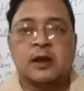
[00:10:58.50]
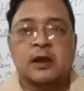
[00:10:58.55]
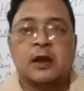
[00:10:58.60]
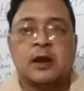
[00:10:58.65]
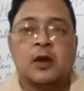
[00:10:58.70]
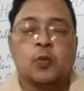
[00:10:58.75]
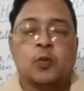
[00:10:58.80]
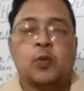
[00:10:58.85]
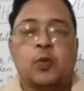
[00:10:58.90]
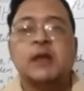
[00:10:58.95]

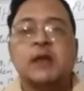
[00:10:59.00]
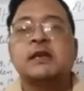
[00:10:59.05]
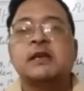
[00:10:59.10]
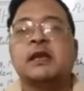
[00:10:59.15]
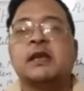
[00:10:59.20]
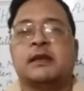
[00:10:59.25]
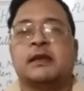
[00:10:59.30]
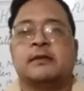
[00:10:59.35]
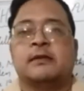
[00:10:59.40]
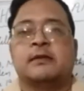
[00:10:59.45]
One
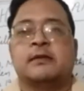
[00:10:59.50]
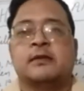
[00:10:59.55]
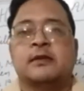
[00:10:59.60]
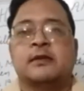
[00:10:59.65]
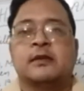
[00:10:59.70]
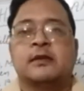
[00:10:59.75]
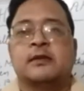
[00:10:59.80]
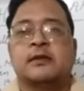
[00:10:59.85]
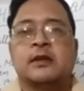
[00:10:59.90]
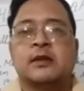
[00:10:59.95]
day
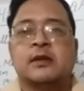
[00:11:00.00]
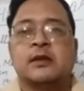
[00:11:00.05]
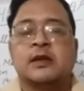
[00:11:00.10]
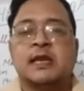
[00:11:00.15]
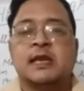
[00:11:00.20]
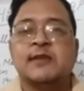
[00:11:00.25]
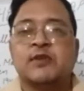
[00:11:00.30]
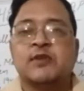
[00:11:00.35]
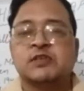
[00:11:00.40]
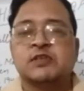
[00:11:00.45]

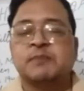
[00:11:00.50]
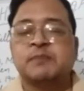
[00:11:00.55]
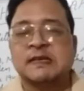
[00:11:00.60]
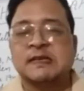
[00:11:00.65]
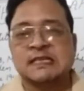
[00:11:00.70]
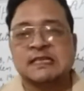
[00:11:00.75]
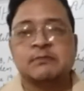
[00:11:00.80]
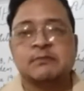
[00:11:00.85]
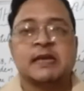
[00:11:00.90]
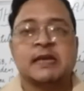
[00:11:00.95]
he was
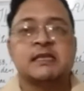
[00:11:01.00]
passing by the